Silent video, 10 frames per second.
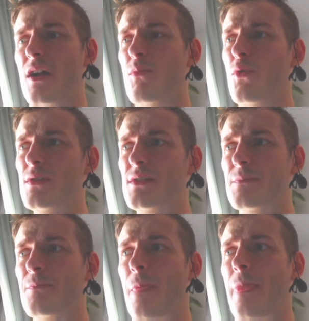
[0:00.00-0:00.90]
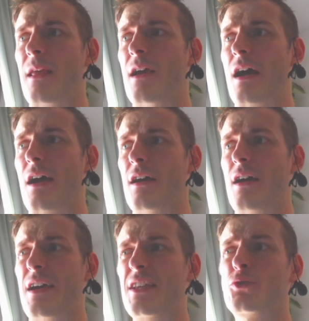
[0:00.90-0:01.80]
boss,
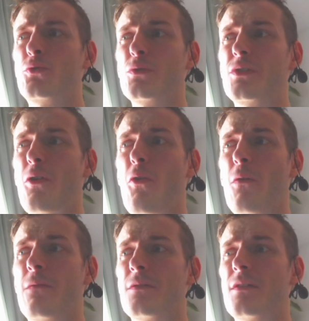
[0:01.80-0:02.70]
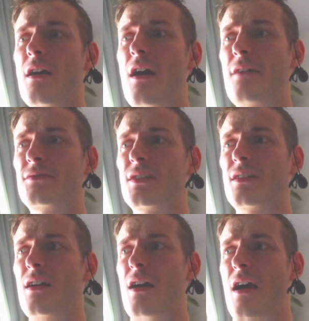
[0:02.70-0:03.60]
I turned off
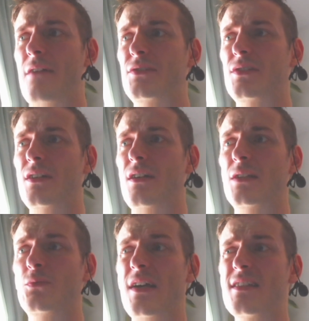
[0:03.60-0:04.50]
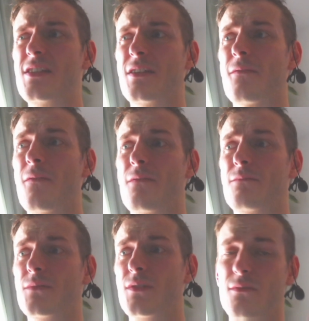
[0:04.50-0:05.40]
after advancing
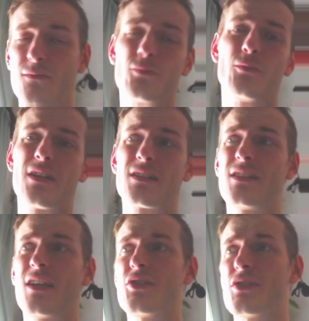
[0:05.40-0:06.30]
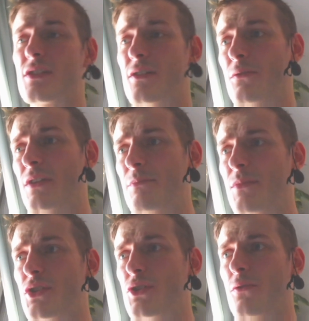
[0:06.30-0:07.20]
to next stages. So let
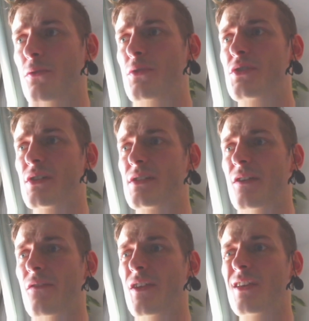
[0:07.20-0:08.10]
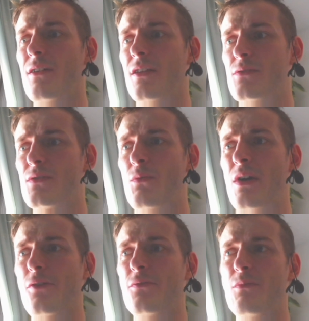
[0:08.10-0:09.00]
me show you interesting thing. It's
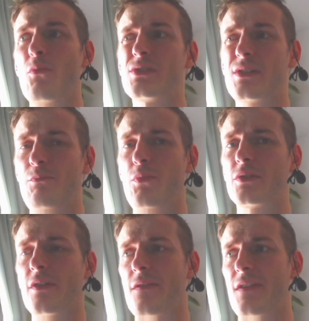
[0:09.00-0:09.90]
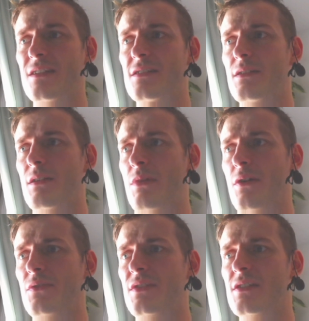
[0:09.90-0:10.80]
one of the most important things
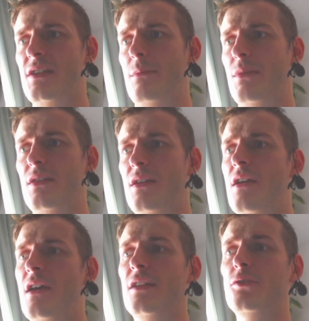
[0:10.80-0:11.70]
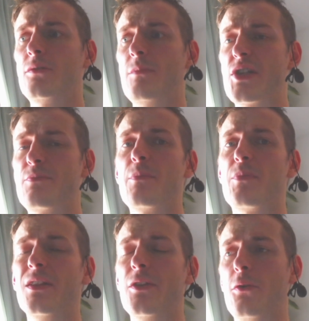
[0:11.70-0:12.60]
about this game, and not much
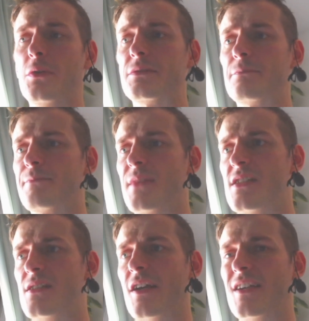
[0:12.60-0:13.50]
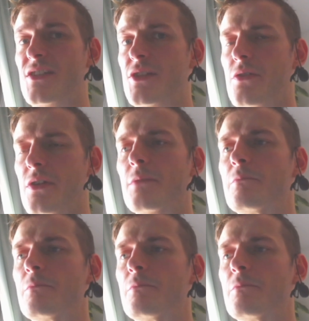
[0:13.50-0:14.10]
people know it. It's like a secret.